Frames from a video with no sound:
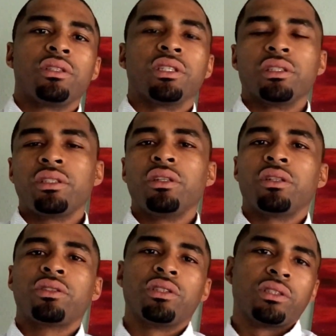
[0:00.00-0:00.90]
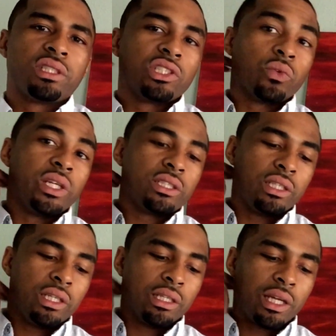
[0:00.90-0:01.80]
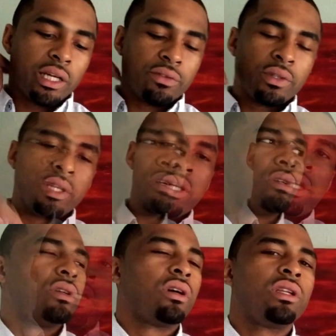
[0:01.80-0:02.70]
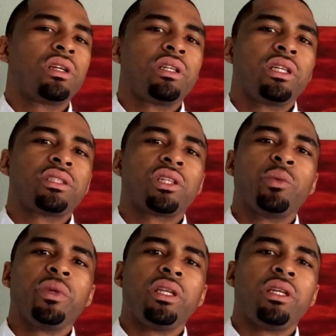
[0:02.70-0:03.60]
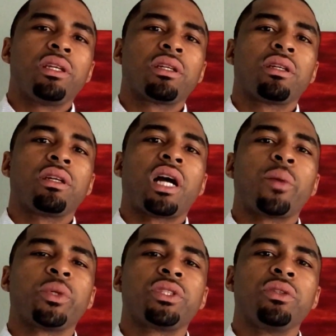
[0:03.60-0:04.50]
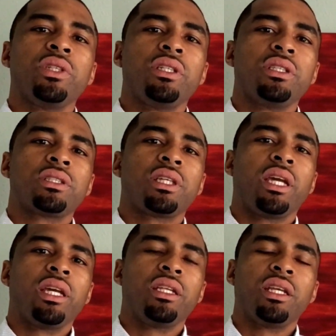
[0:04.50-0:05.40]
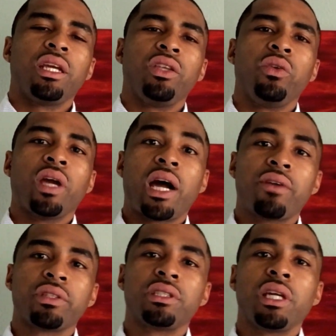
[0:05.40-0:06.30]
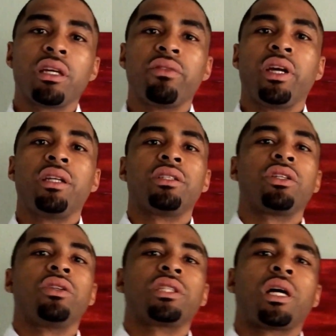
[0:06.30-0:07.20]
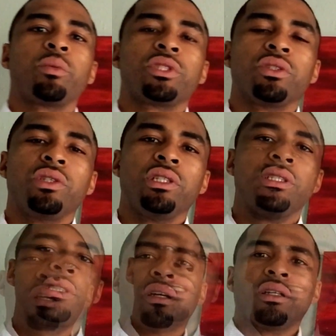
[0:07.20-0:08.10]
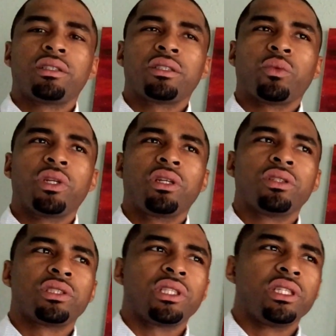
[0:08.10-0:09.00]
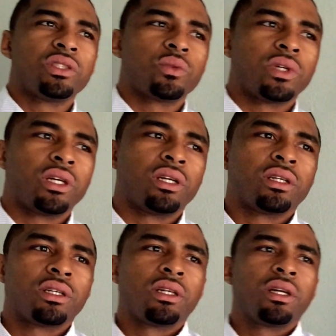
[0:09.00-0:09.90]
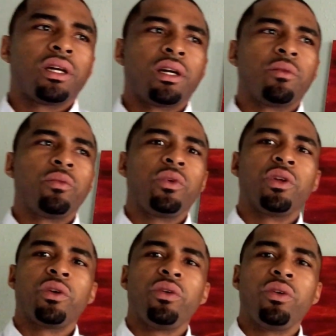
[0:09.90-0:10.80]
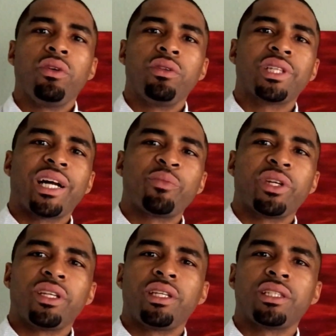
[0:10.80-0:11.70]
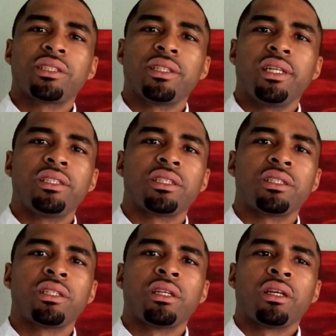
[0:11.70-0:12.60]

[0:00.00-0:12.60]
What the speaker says: a situation in life. You're only going to get so many opportunities, and you have to take advantage of those opportunities. It's one of those things where you type in a destination